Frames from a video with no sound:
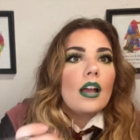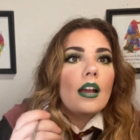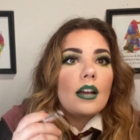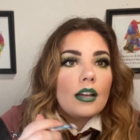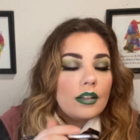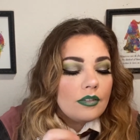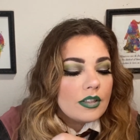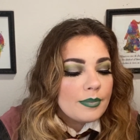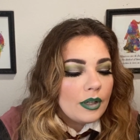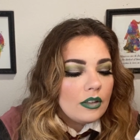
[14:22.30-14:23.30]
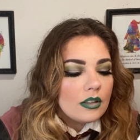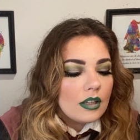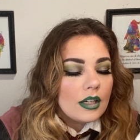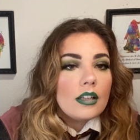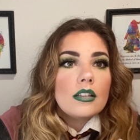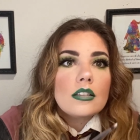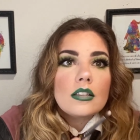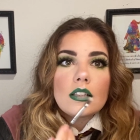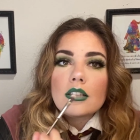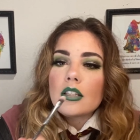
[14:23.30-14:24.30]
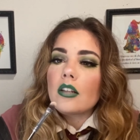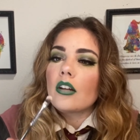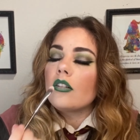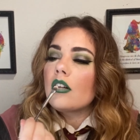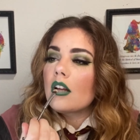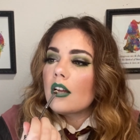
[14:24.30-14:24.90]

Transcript: of sparkle on it, because you know,